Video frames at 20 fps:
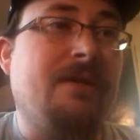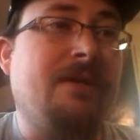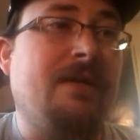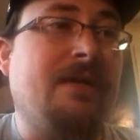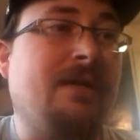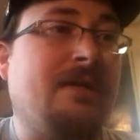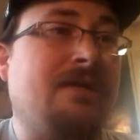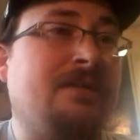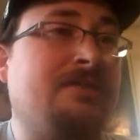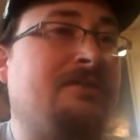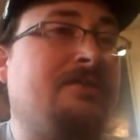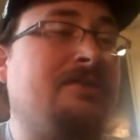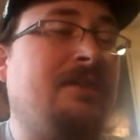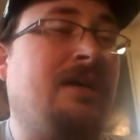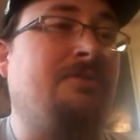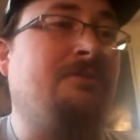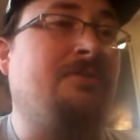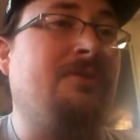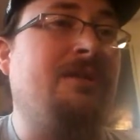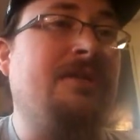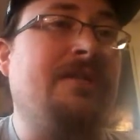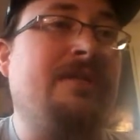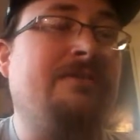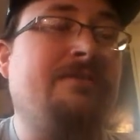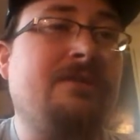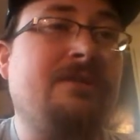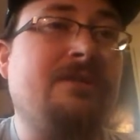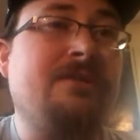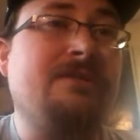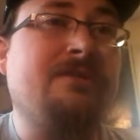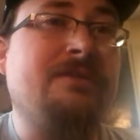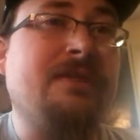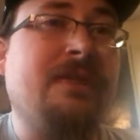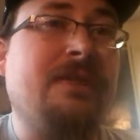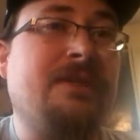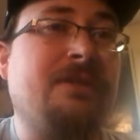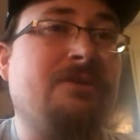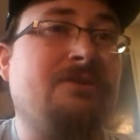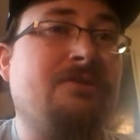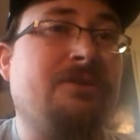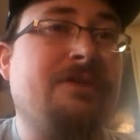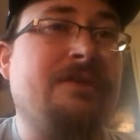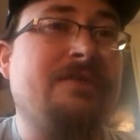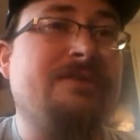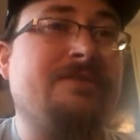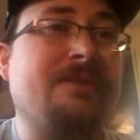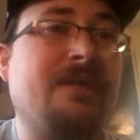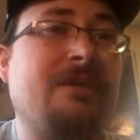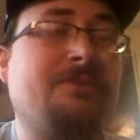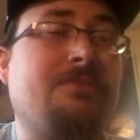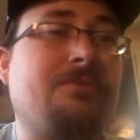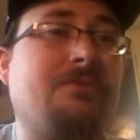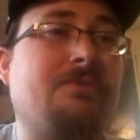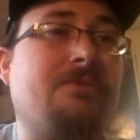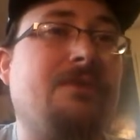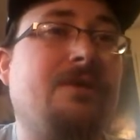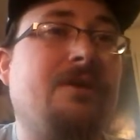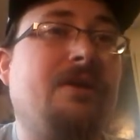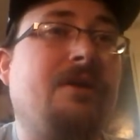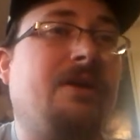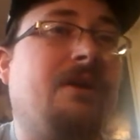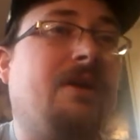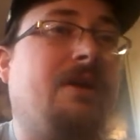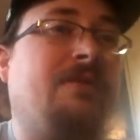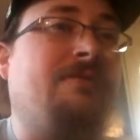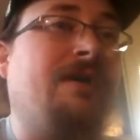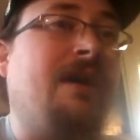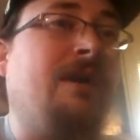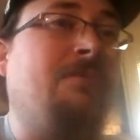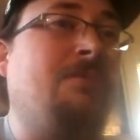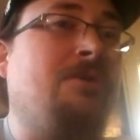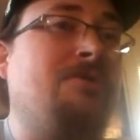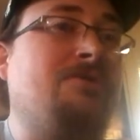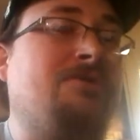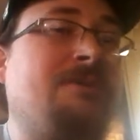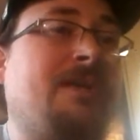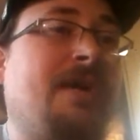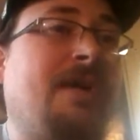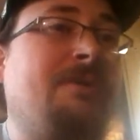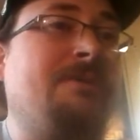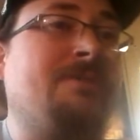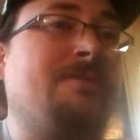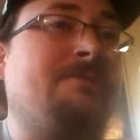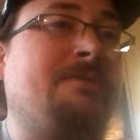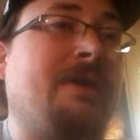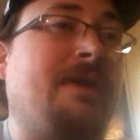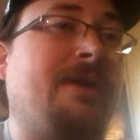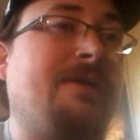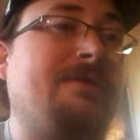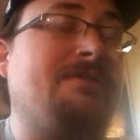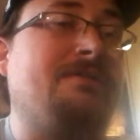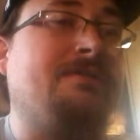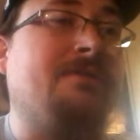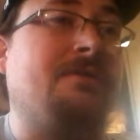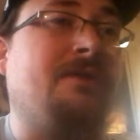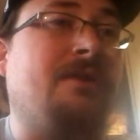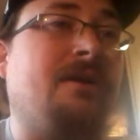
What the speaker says: It's not really giving us any good example of how much time has passed,